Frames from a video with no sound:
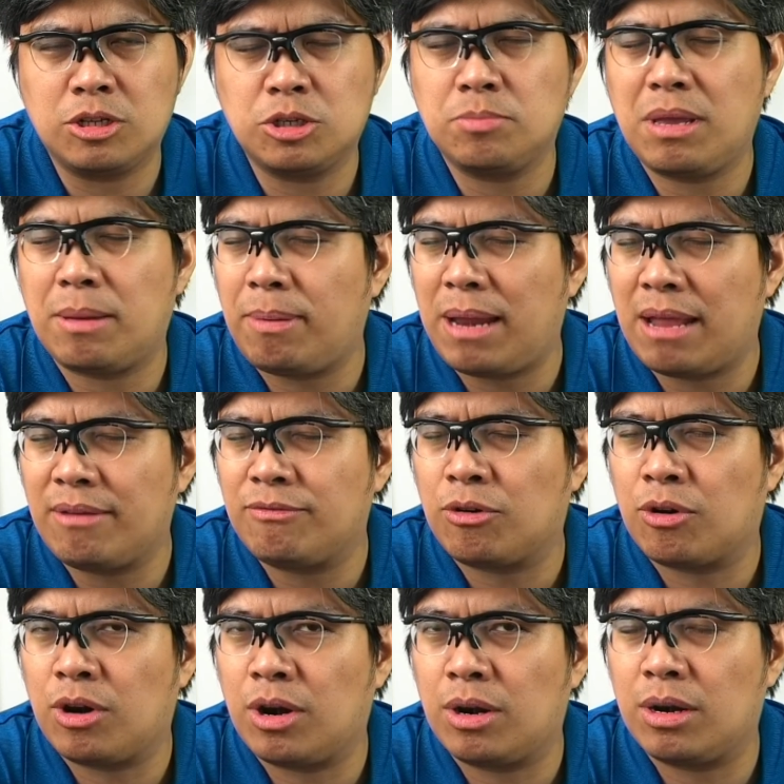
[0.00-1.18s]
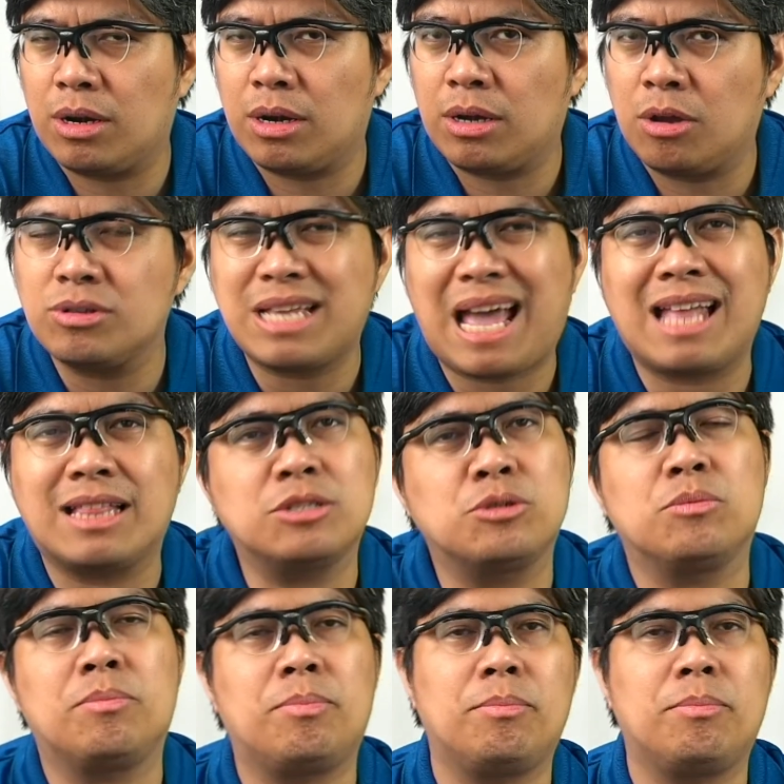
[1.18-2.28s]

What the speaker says: be a plan for those athletes who